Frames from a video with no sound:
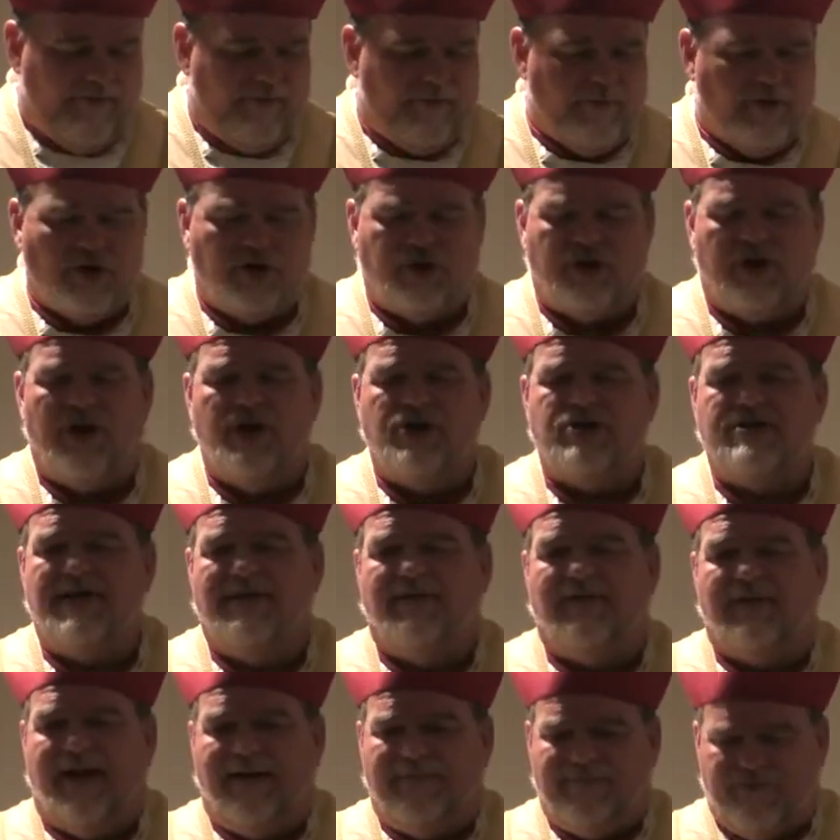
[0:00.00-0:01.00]
from the church.
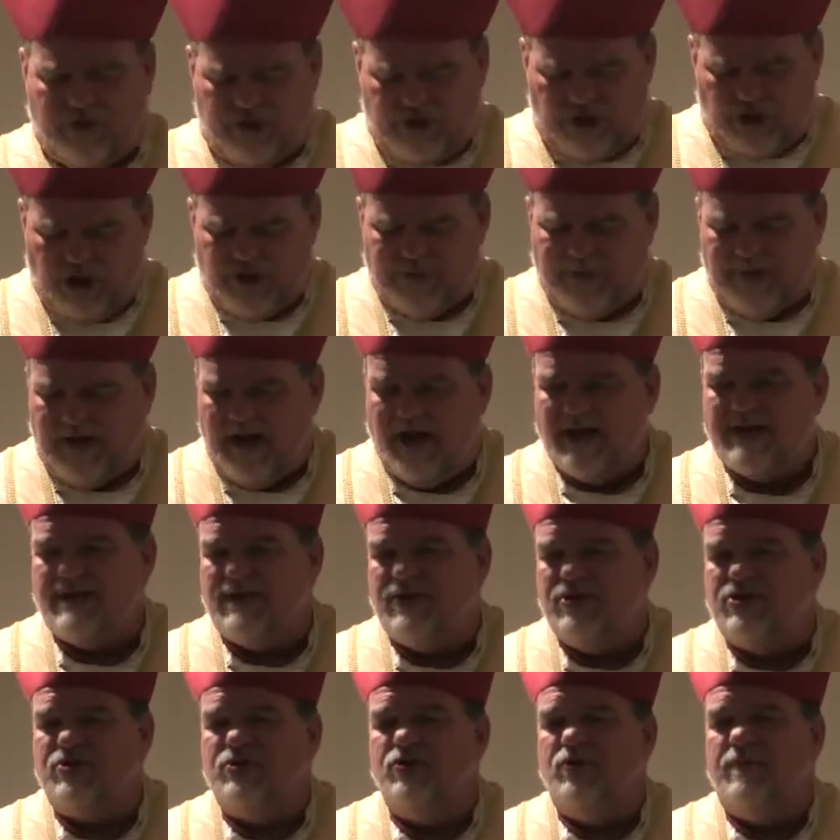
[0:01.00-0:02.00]
They've left the church because of
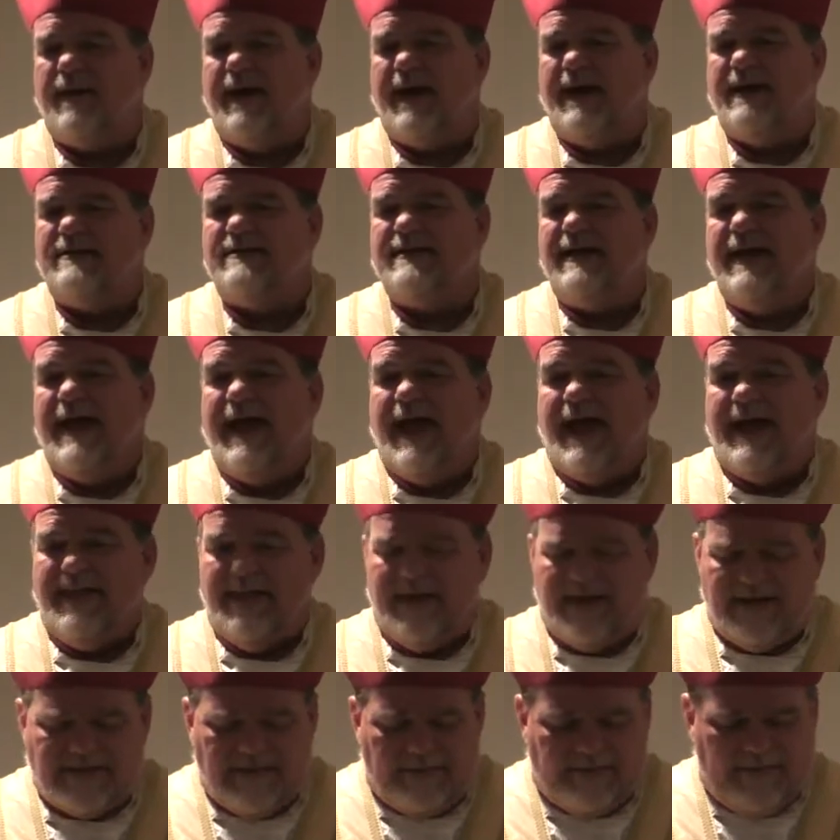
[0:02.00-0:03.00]
this new Mass, and
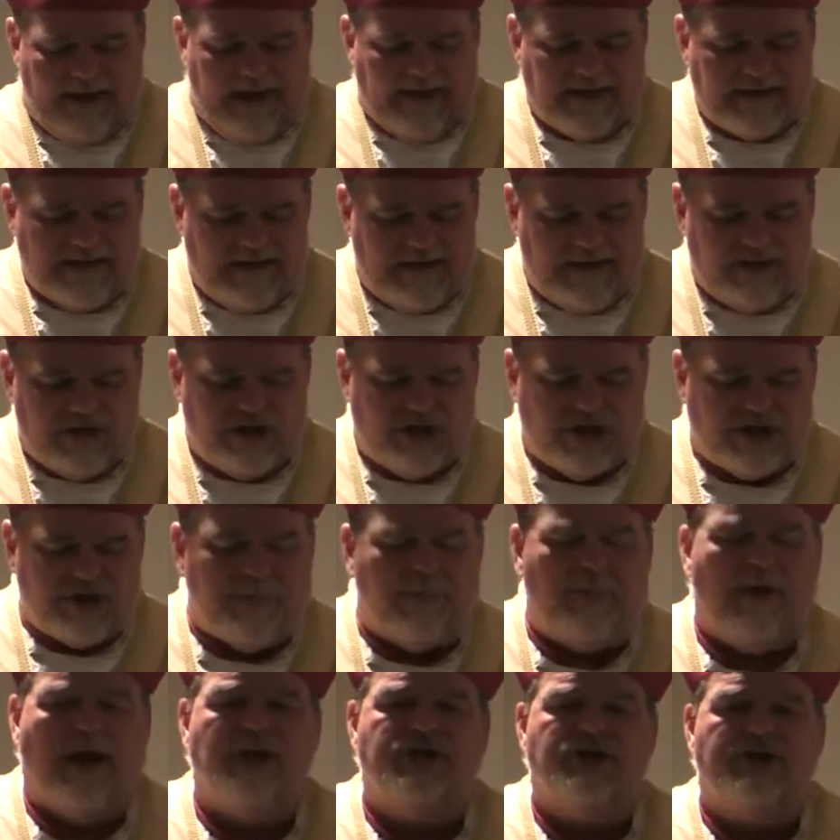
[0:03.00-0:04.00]
it is a Mass that is an
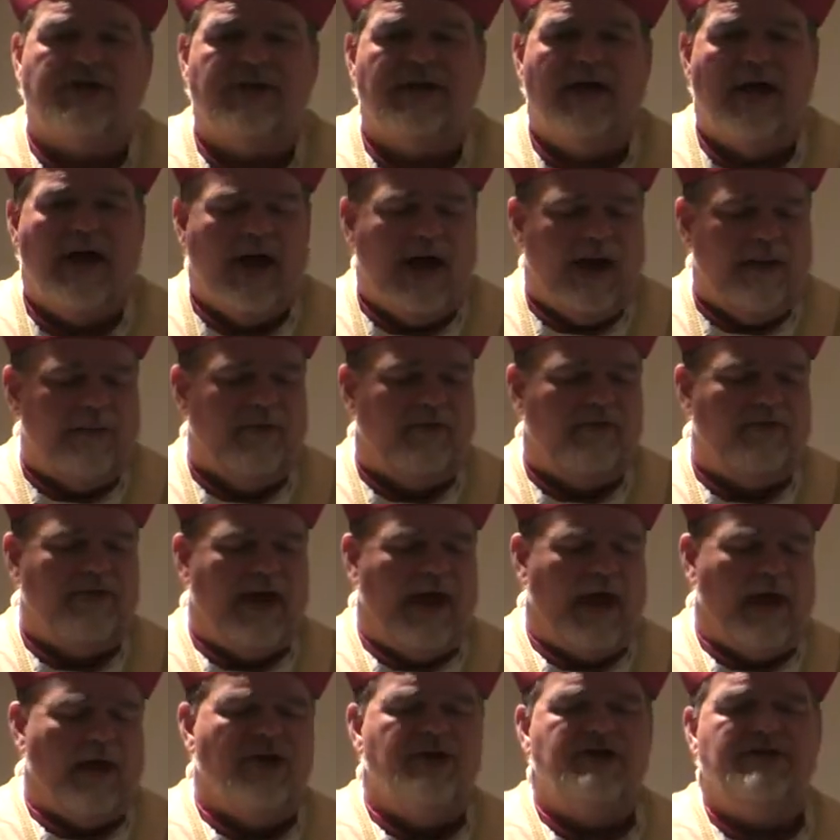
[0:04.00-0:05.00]
expression of the
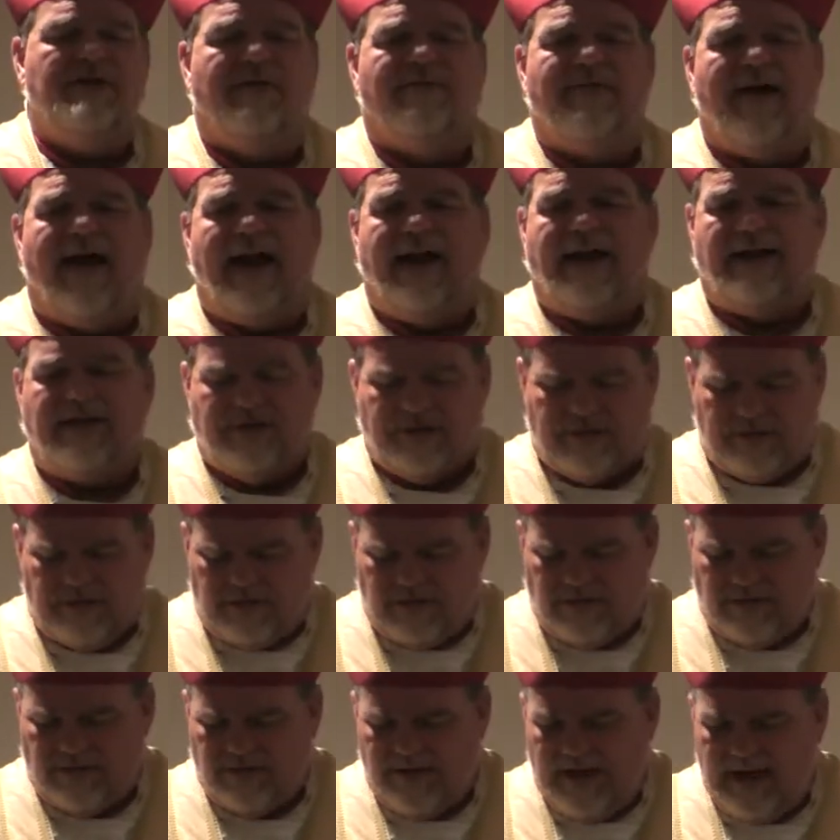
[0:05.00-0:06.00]
theology of Vatican
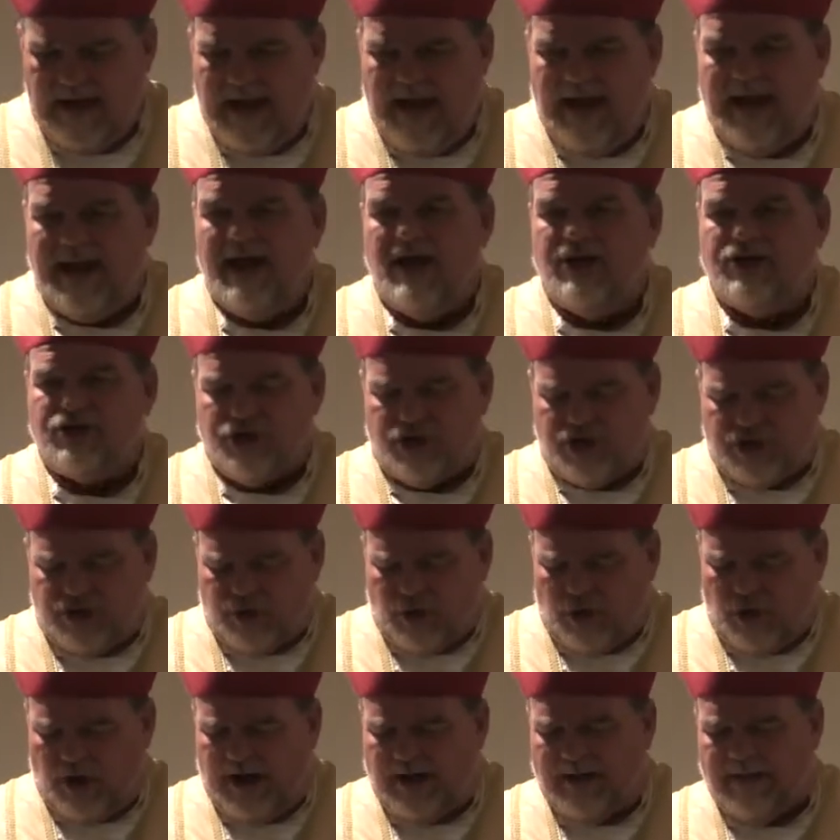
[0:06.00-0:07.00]
II. It has
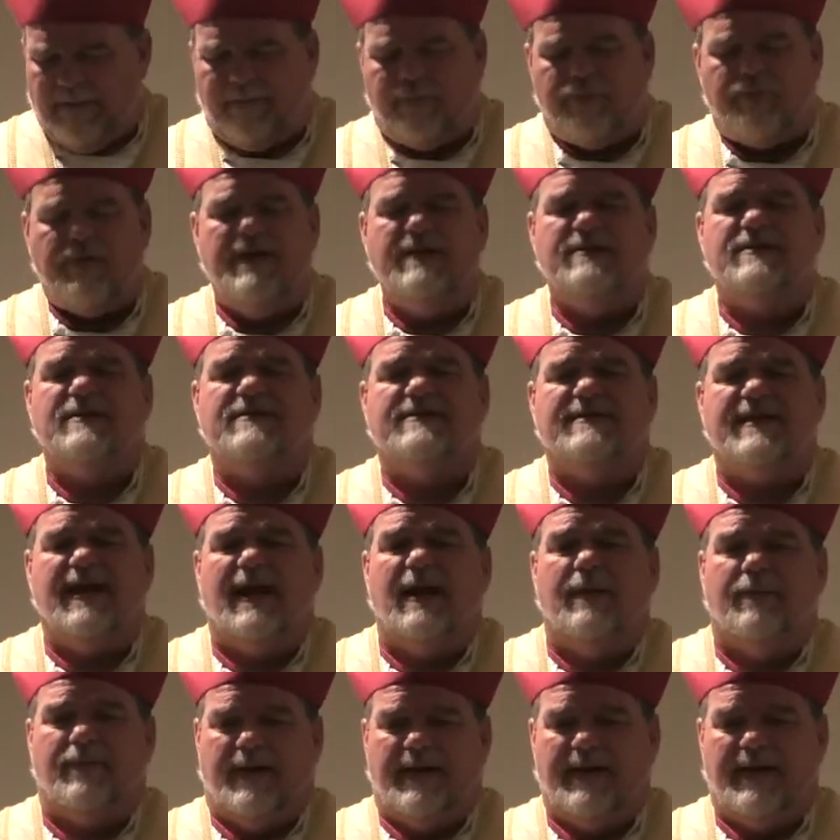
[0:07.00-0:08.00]
destroyed the priests that
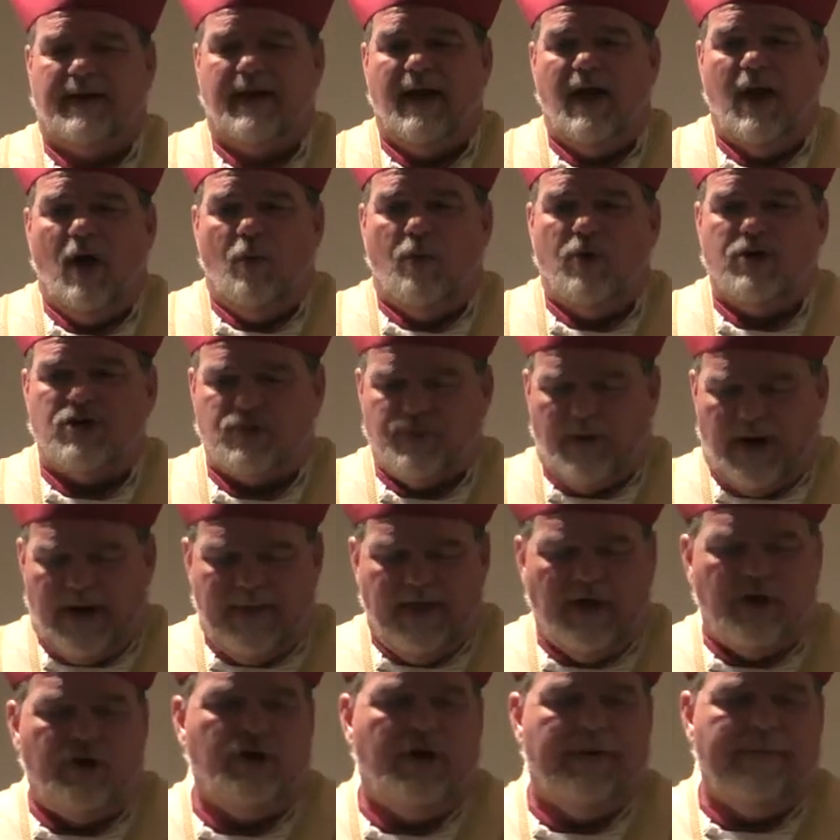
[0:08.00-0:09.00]
celebrate it, which is why
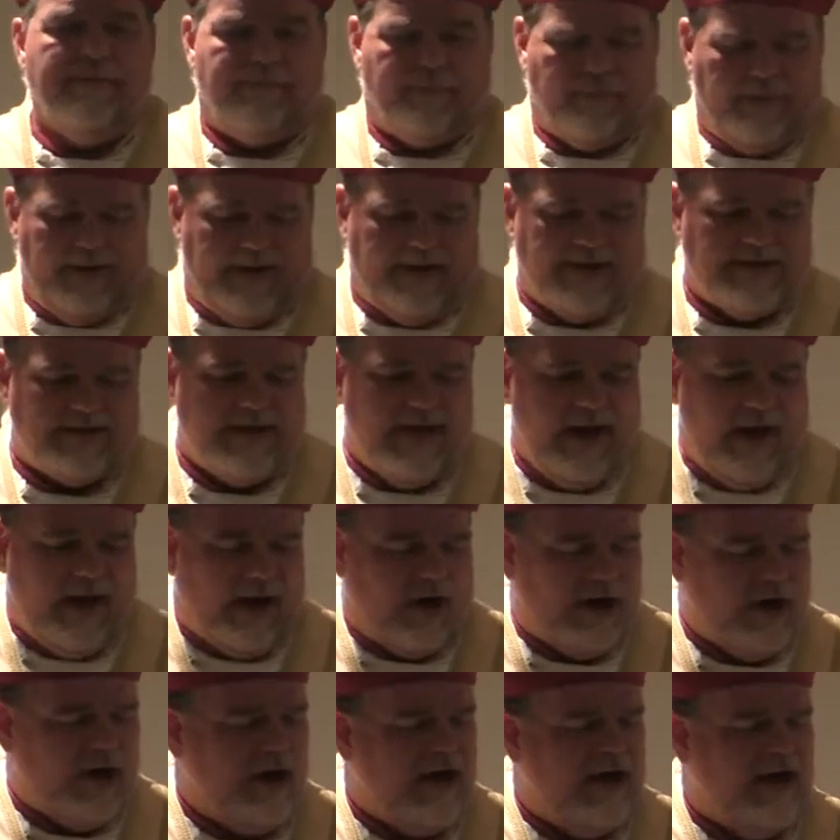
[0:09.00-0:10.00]
the good priests
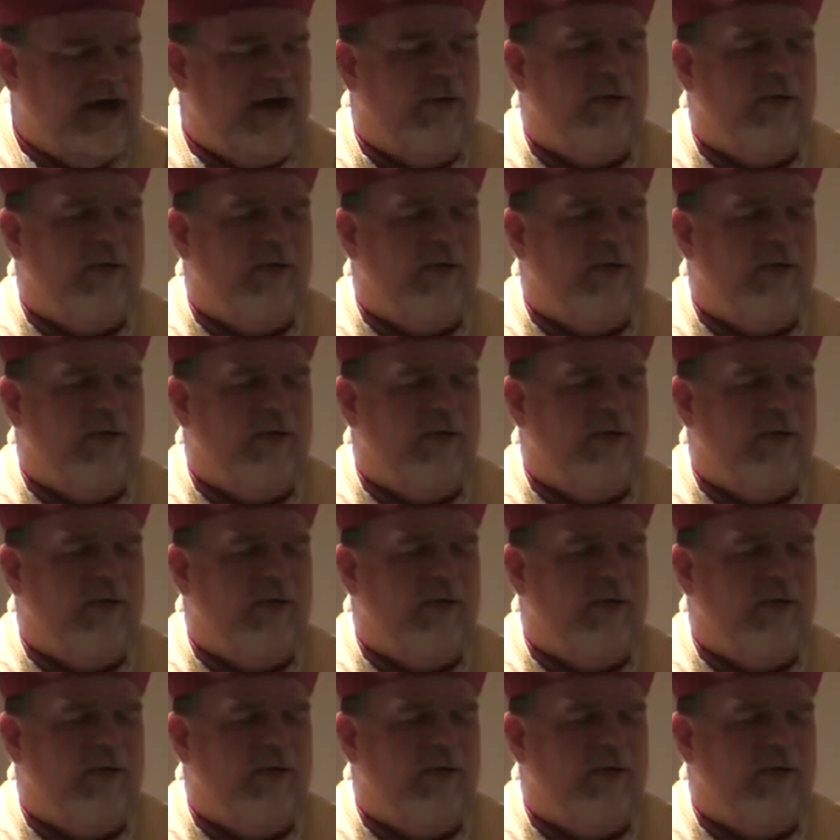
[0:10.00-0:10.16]
are getting